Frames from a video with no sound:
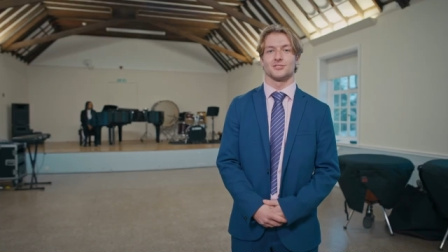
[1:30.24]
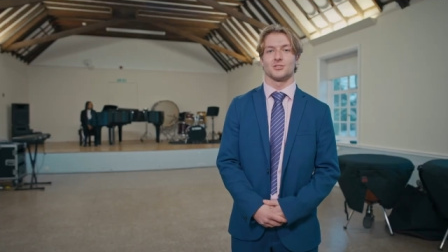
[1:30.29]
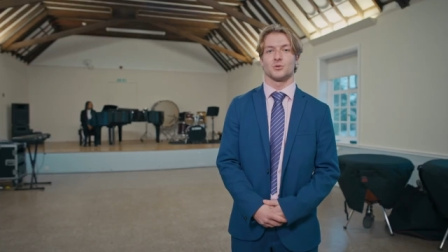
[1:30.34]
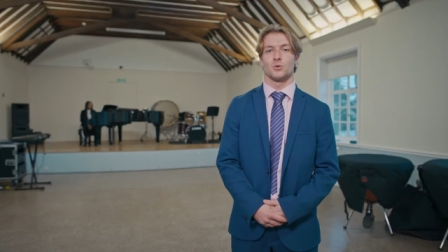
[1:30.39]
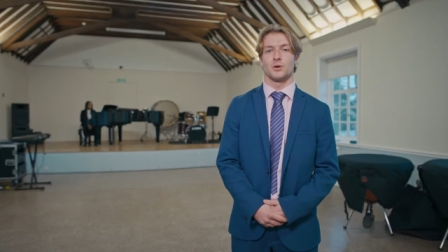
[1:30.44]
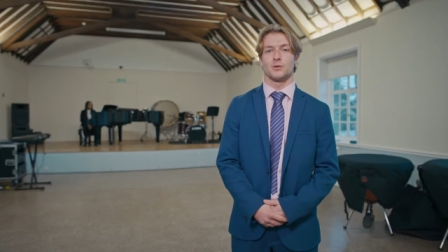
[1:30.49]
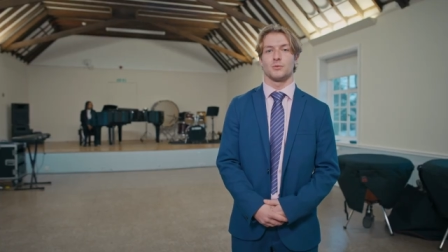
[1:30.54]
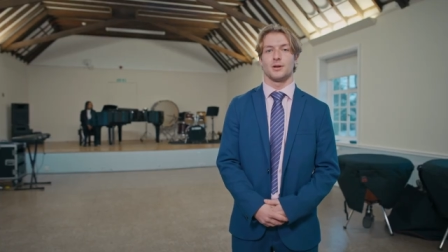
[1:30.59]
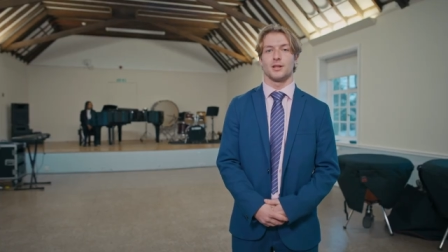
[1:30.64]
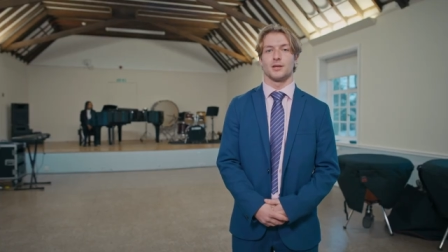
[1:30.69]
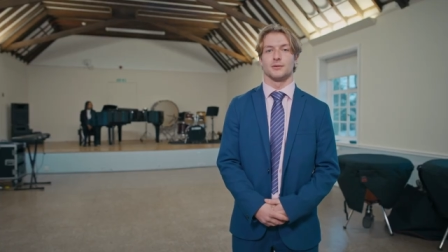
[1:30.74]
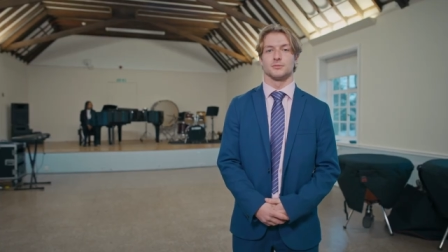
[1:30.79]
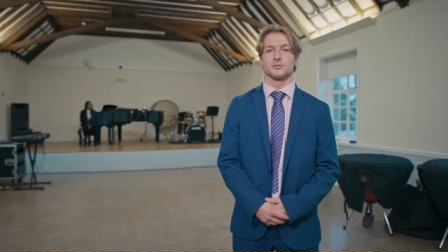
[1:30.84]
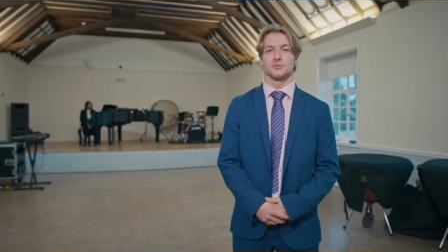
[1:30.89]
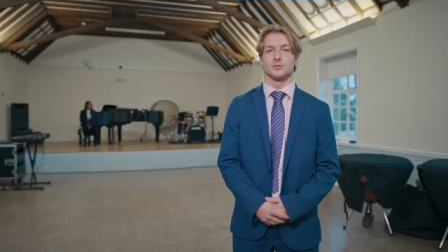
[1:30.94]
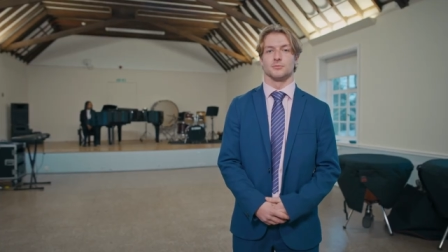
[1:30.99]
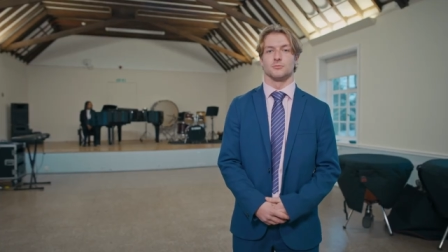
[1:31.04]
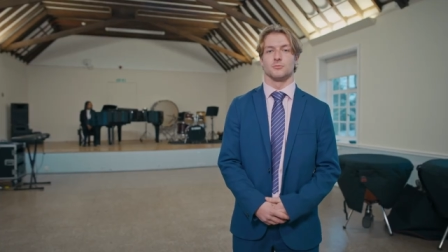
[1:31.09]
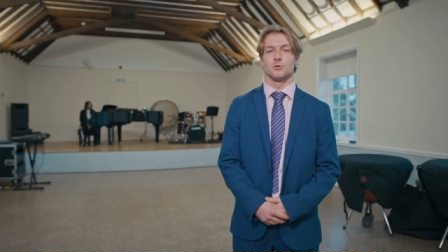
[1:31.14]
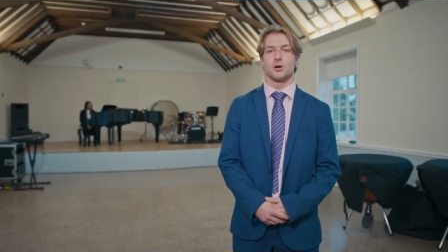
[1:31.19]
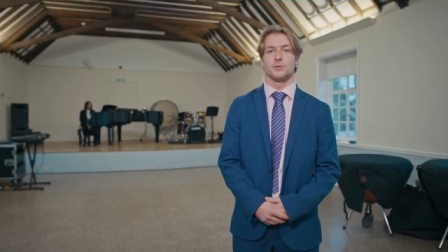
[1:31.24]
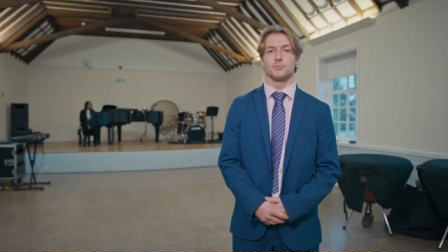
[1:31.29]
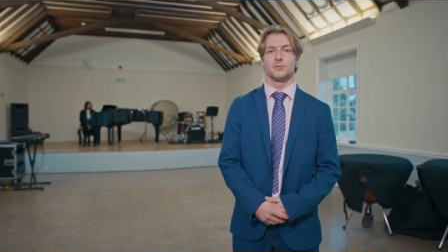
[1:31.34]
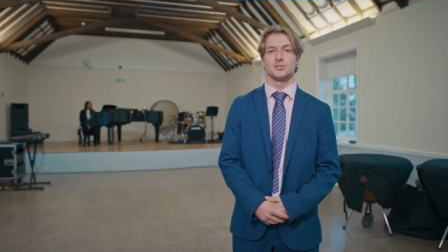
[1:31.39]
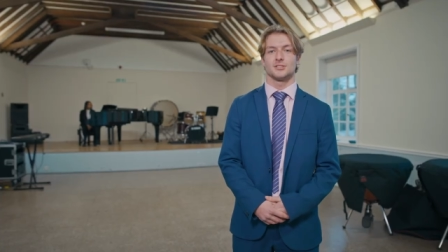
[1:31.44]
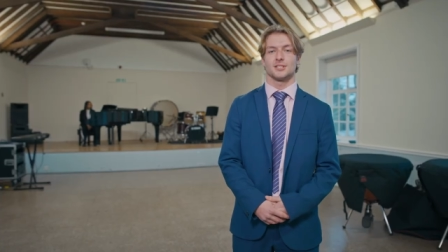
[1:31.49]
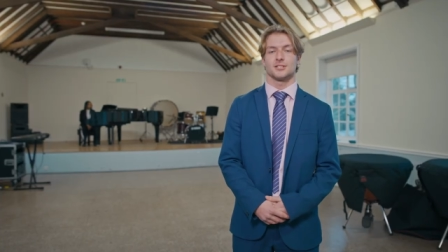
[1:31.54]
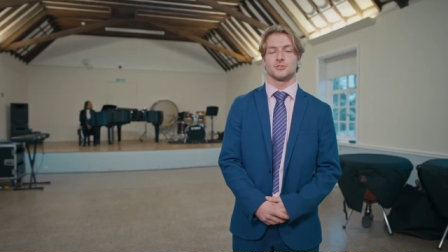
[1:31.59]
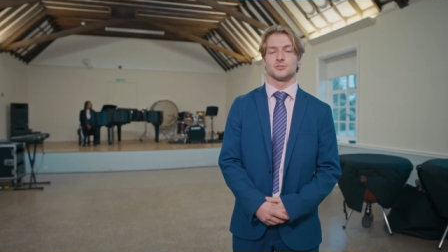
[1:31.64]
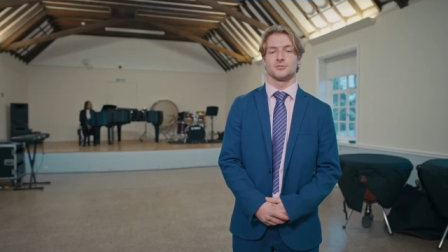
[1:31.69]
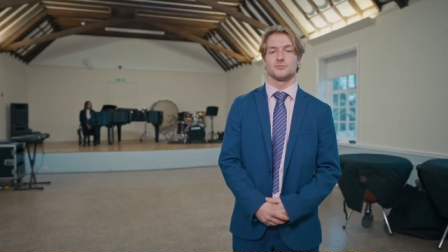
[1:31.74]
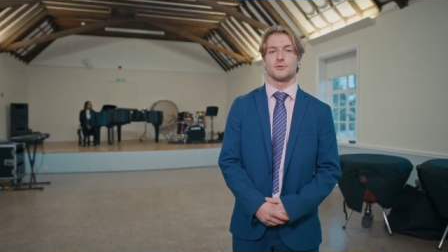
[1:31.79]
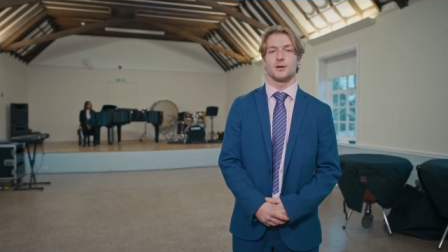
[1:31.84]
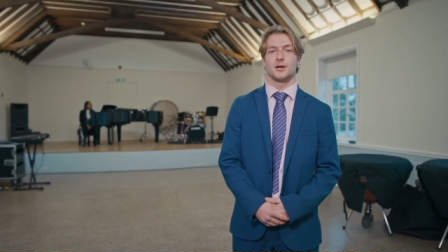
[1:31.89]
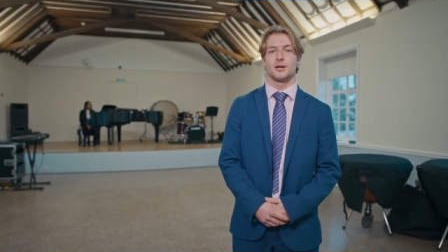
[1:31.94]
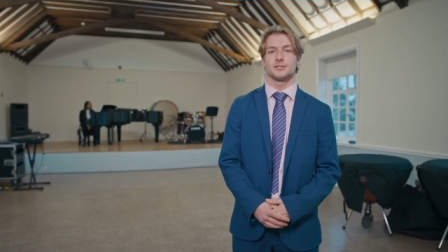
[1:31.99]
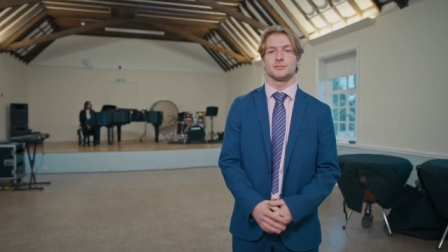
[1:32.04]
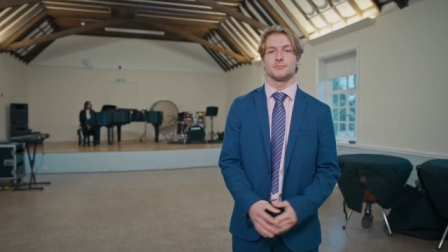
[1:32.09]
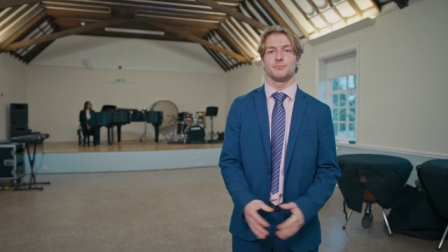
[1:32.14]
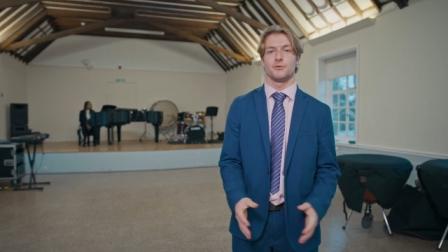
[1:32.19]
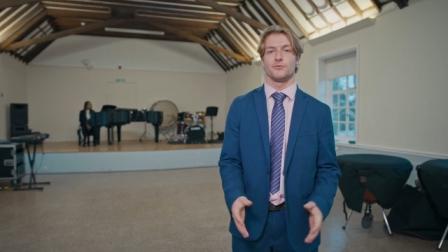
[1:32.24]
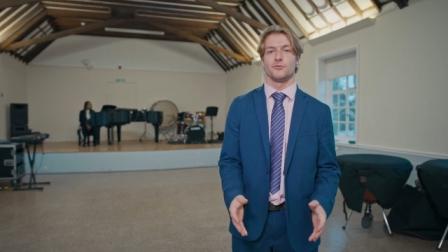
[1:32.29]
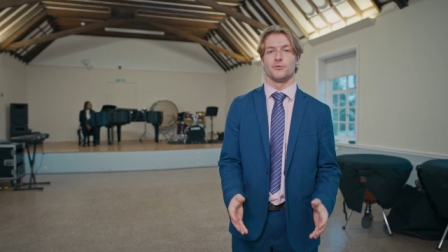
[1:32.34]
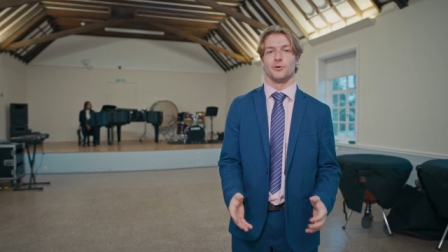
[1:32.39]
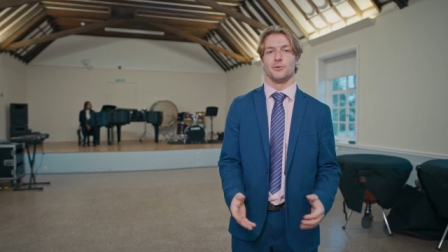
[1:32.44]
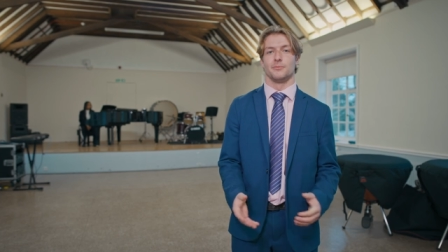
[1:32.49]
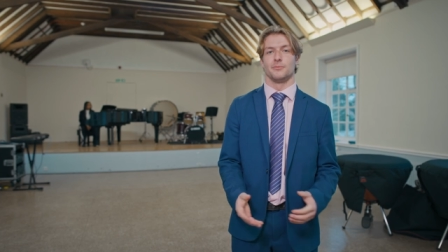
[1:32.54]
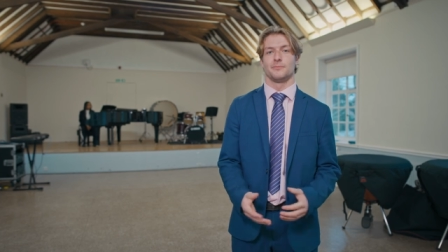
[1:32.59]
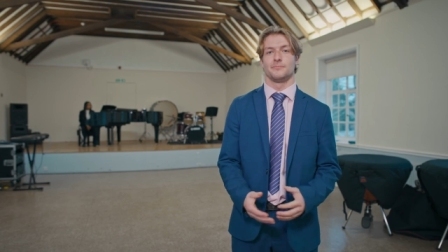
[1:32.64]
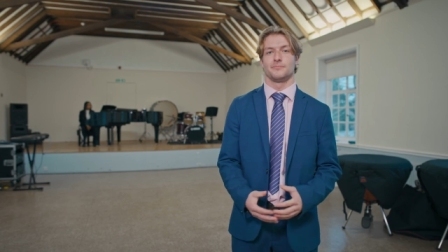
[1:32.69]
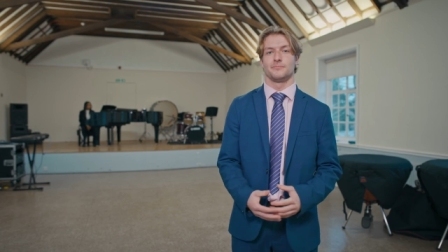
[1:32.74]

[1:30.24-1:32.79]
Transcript: is the Gwyn Williams room where our musicians rehearse and perform.